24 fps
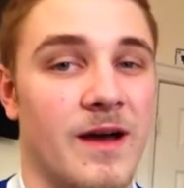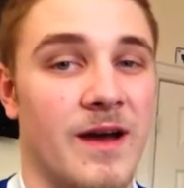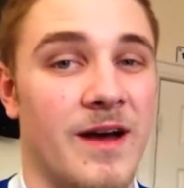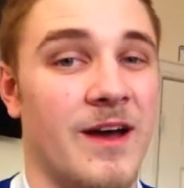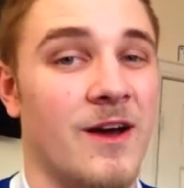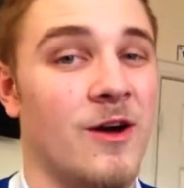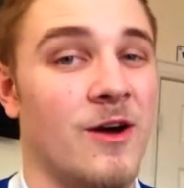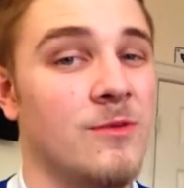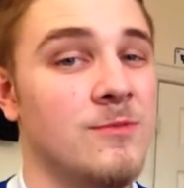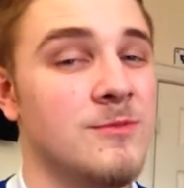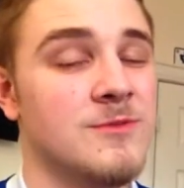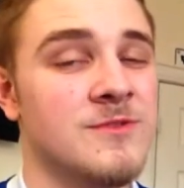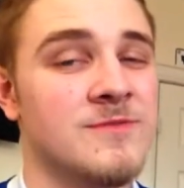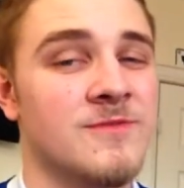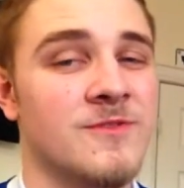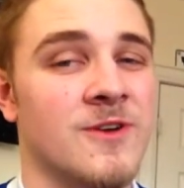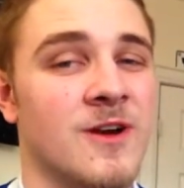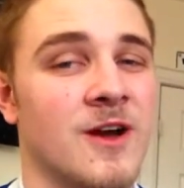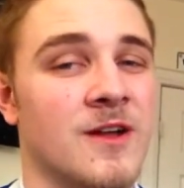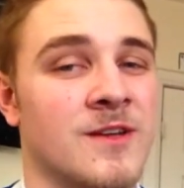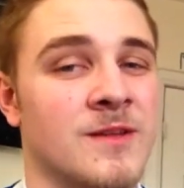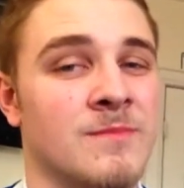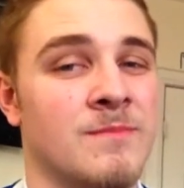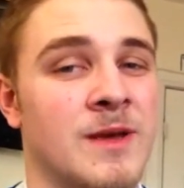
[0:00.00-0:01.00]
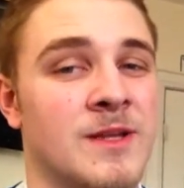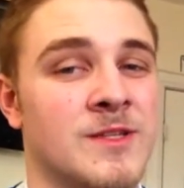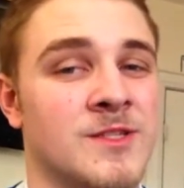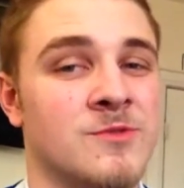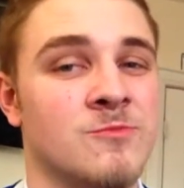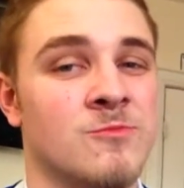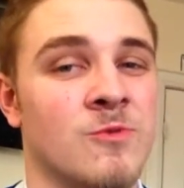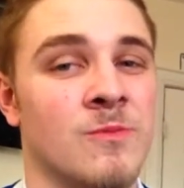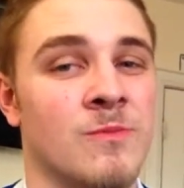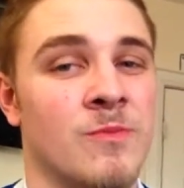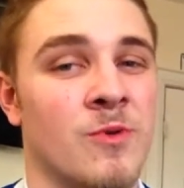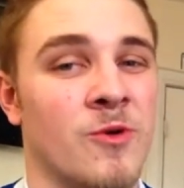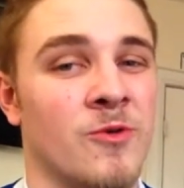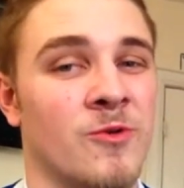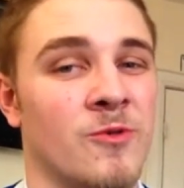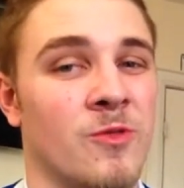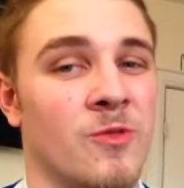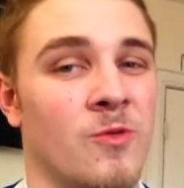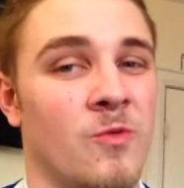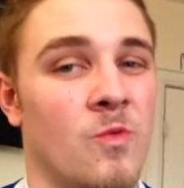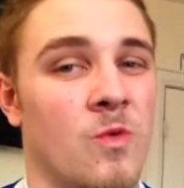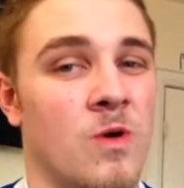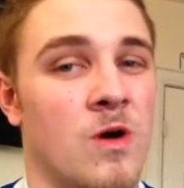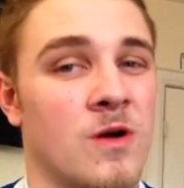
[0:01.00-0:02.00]
I almost forgot to mention Roberto
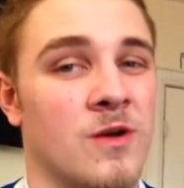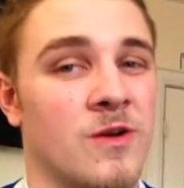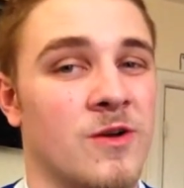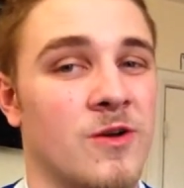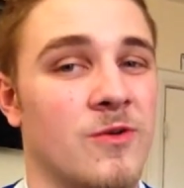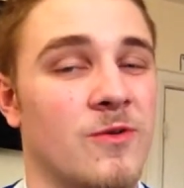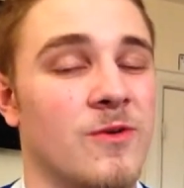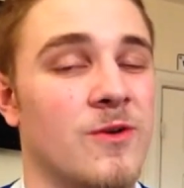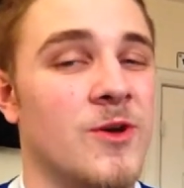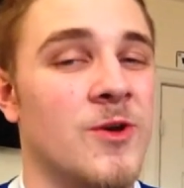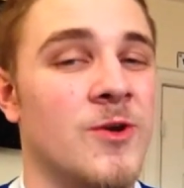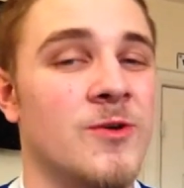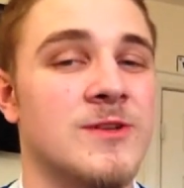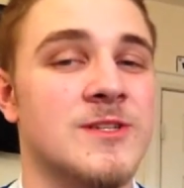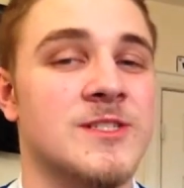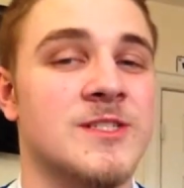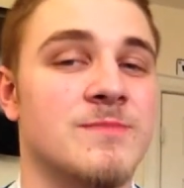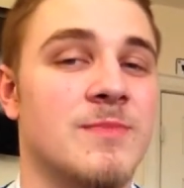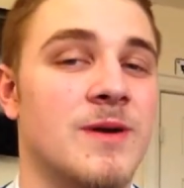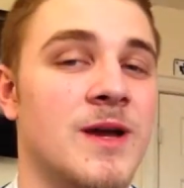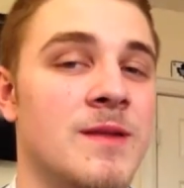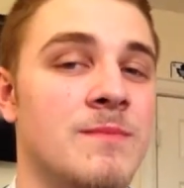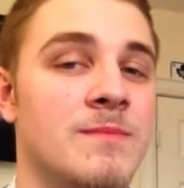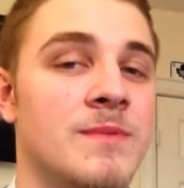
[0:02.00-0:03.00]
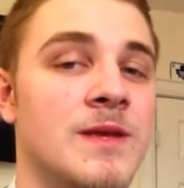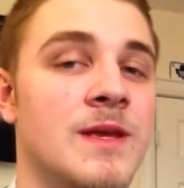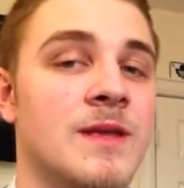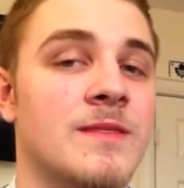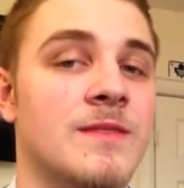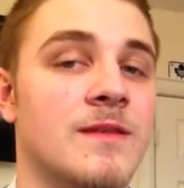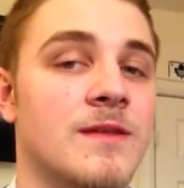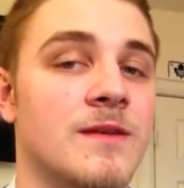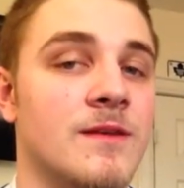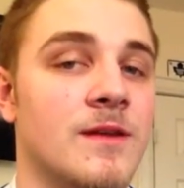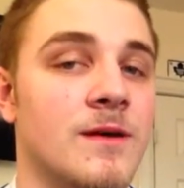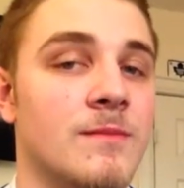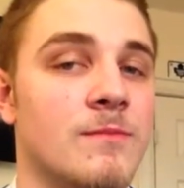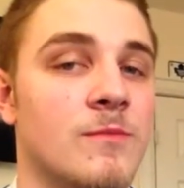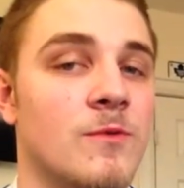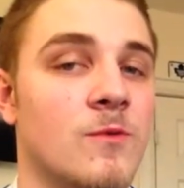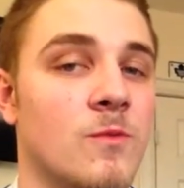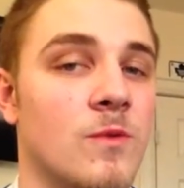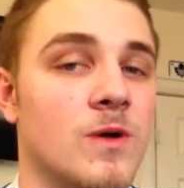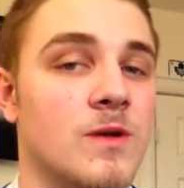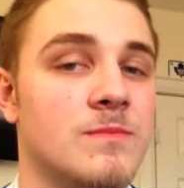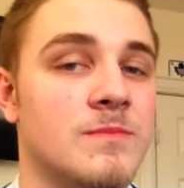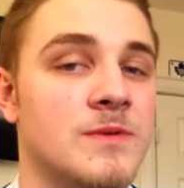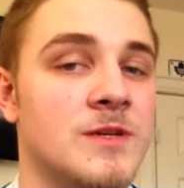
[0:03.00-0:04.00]
Luongo, who, despite being the number
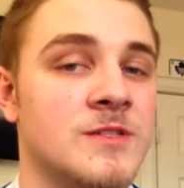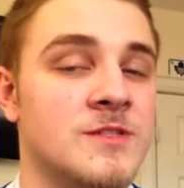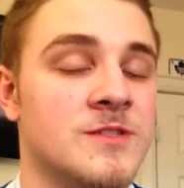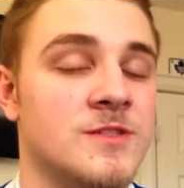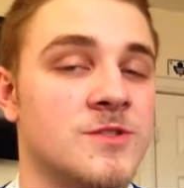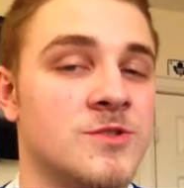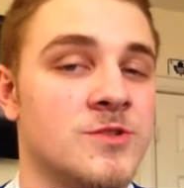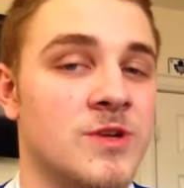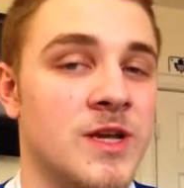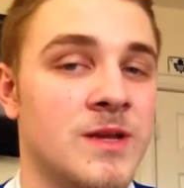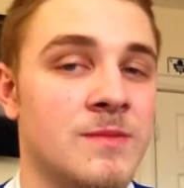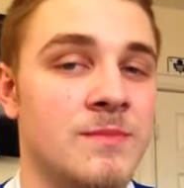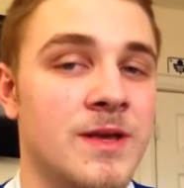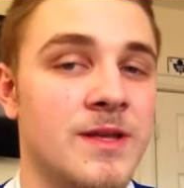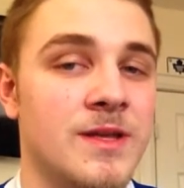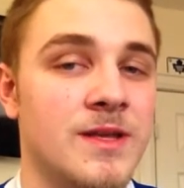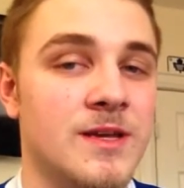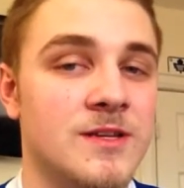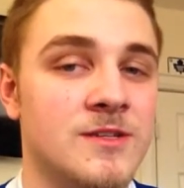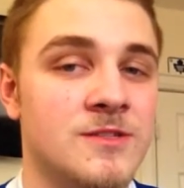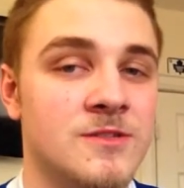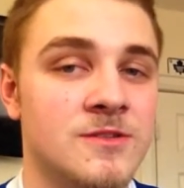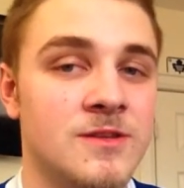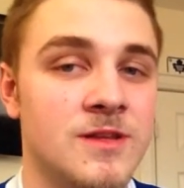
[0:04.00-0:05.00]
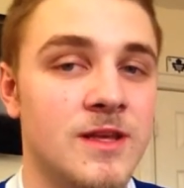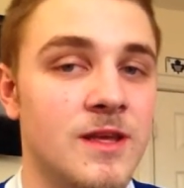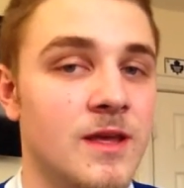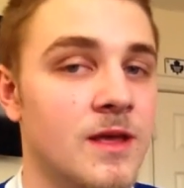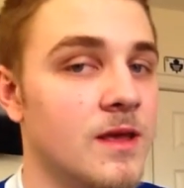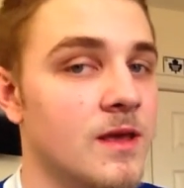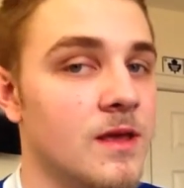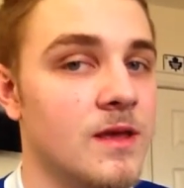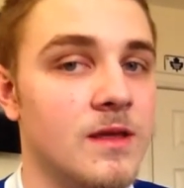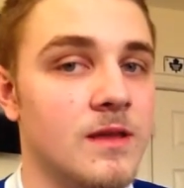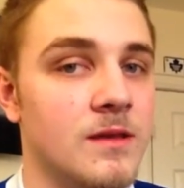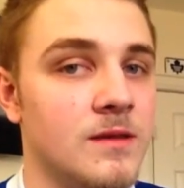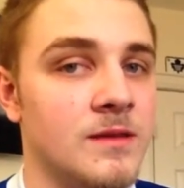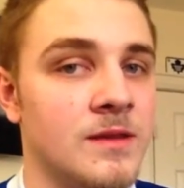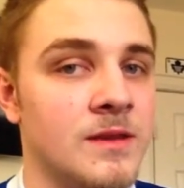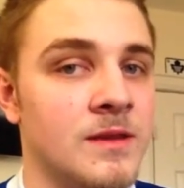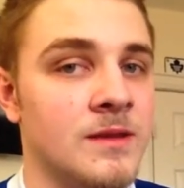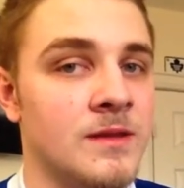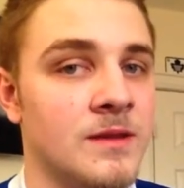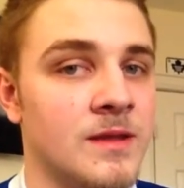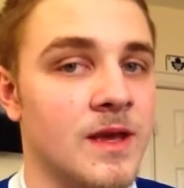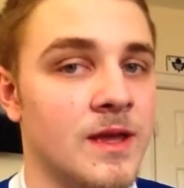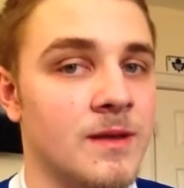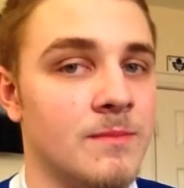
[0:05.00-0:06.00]
one piece of trade bait yesterday,
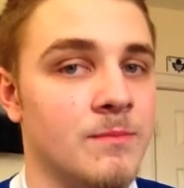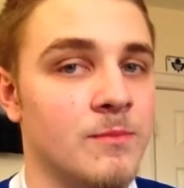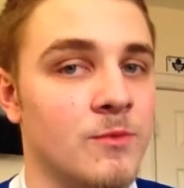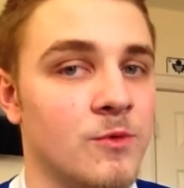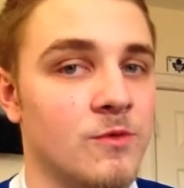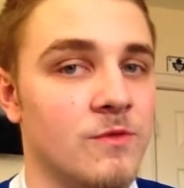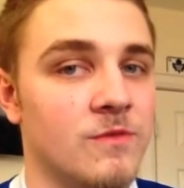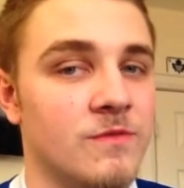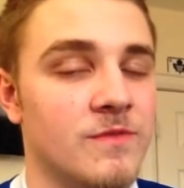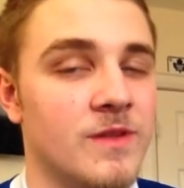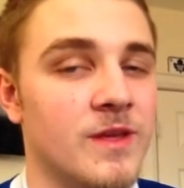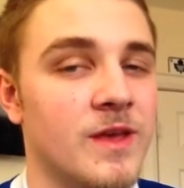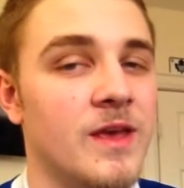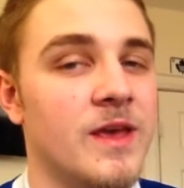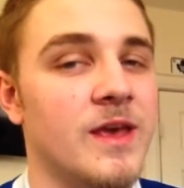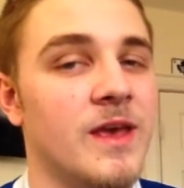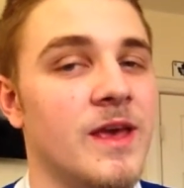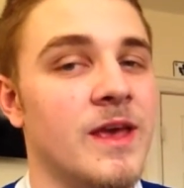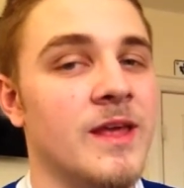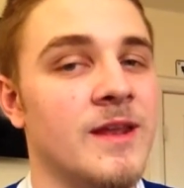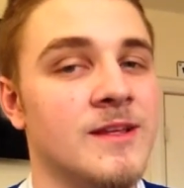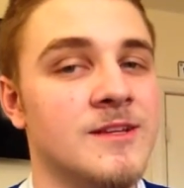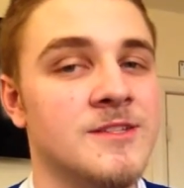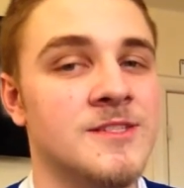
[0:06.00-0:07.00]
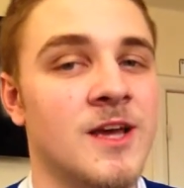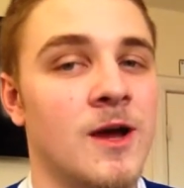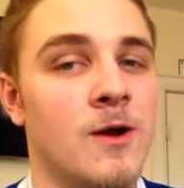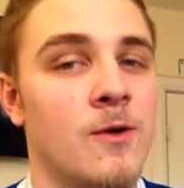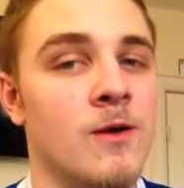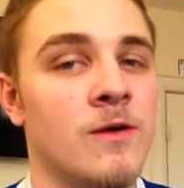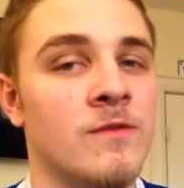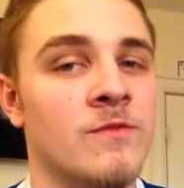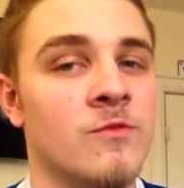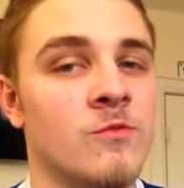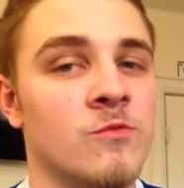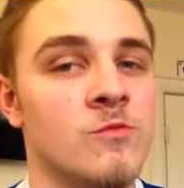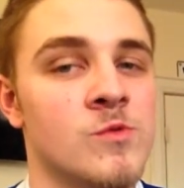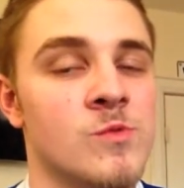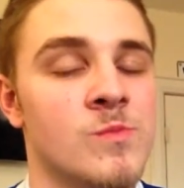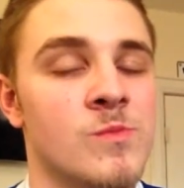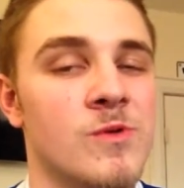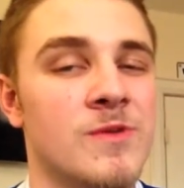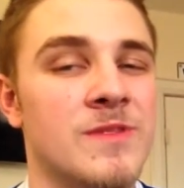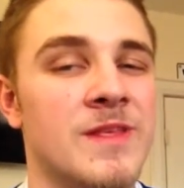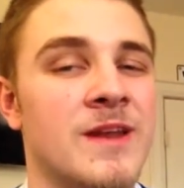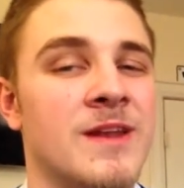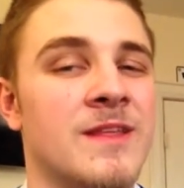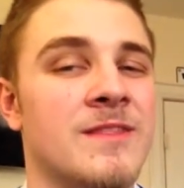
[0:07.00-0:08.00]
didn't get moved. It is, however,
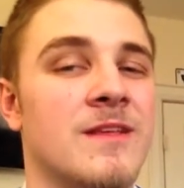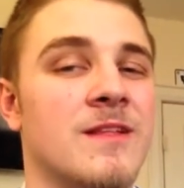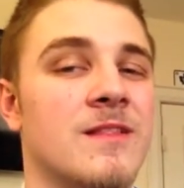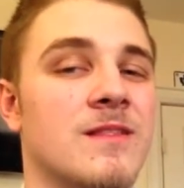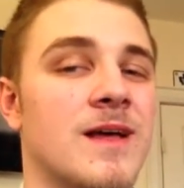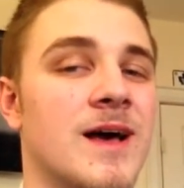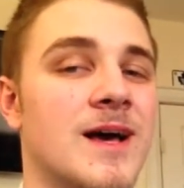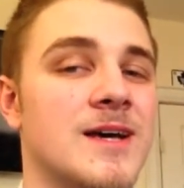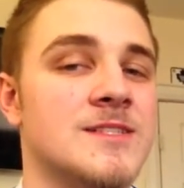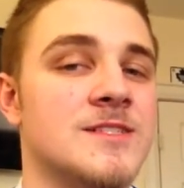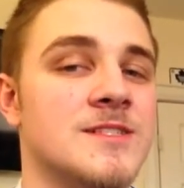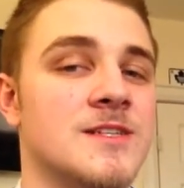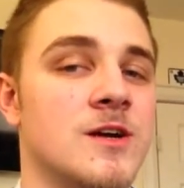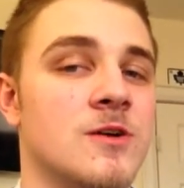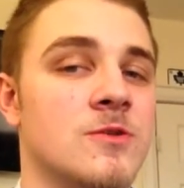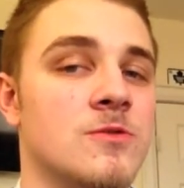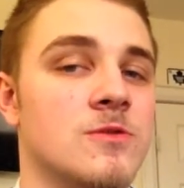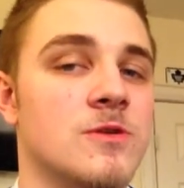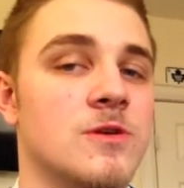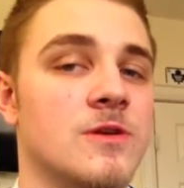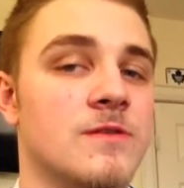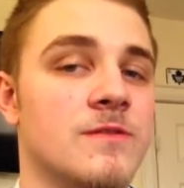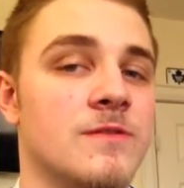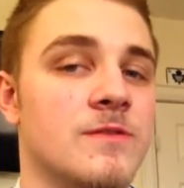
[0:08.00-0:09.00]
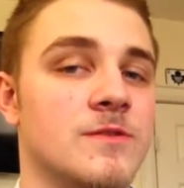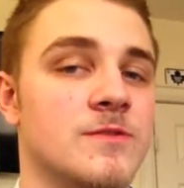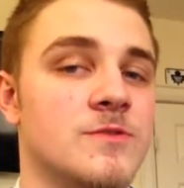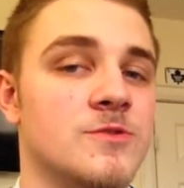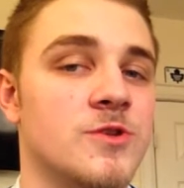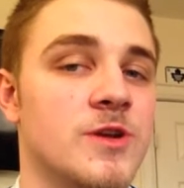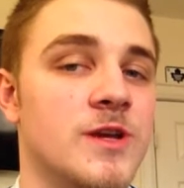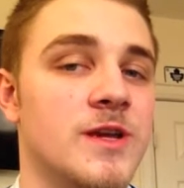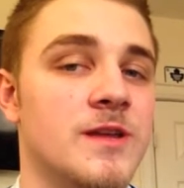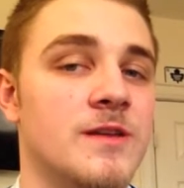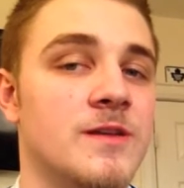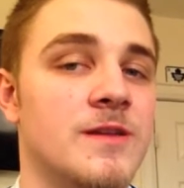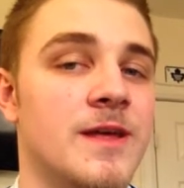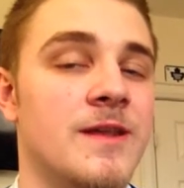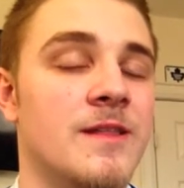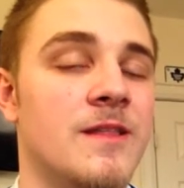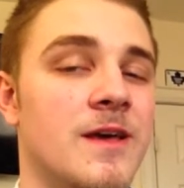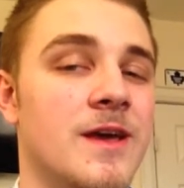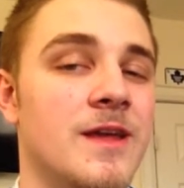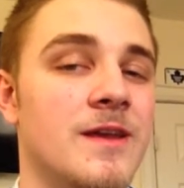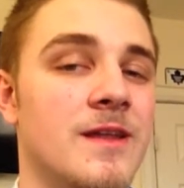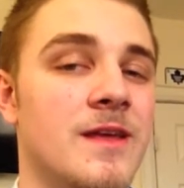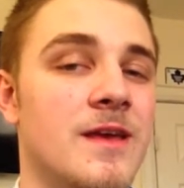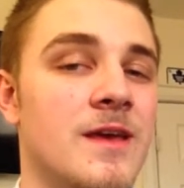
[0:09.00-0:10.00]
rumored that in the last hour of the trade
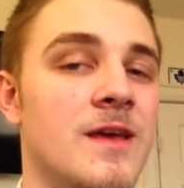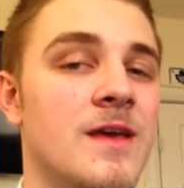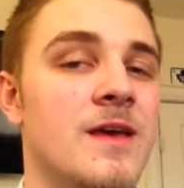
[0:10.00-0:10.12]
deadline,